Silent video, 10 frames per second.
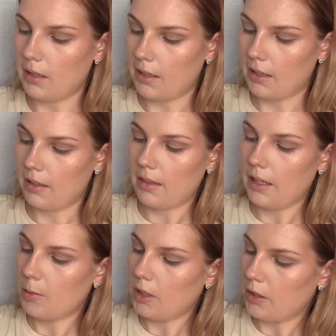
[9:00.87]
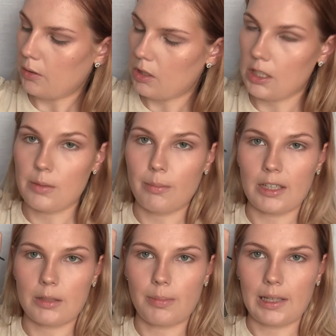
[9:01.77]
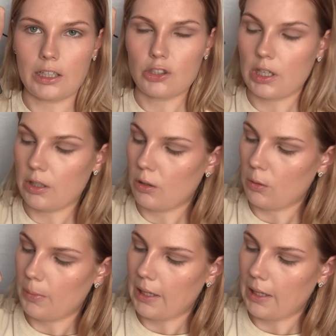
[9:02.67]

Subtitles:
And then I'm gonna use this matte black shade called